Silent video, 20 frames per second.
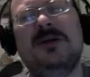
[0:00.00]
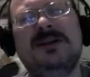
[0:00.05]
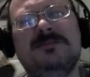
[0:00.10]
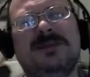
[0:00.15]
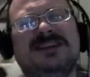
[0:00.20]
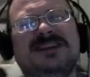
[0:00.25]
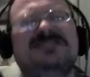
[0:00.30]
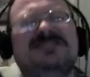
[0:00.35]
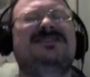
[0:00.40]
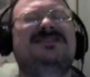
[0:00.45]
did
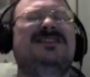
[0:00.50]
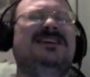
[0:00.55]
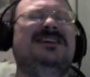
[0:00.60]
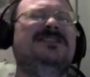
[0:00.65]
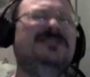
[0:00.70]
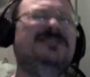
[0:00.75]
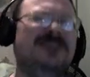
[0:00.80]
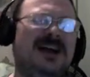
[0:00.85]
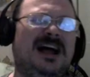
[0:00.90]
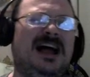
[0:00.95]
my
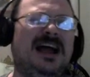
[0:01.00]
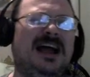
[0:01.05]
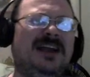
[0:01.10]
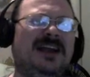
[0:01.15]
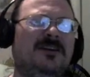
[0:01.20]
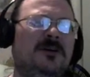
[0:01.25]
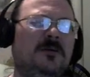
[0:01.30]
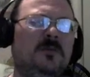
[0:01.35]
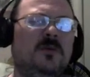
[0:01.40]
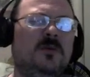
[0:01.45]
skill guide
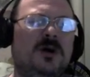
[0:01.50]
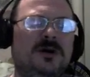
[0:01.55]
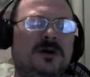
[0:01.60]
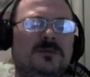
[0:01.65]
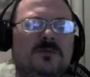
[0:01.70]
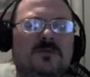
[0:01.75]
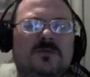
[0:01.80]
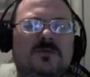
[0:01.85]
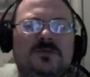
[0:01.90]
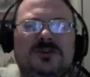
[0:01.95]

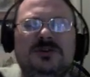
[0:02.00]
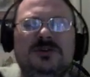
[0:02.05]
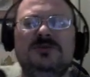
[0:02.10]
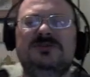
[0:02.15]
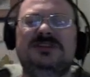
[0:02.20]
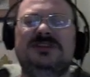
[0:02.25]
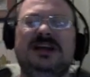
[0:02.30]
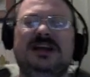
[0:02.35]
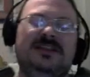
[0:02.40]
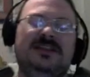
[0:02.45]
on
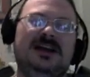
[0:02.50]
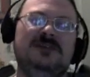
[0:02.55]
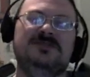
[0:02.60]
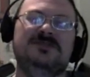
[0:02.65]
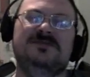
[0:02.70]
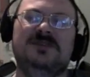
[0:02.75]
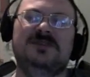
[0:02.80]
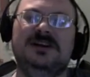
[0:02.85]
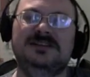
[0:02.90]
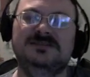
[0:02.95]
Tuesday. That was
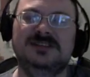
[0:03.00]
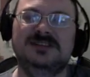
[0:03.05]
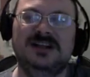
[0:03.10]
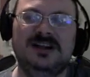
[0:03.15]
fun.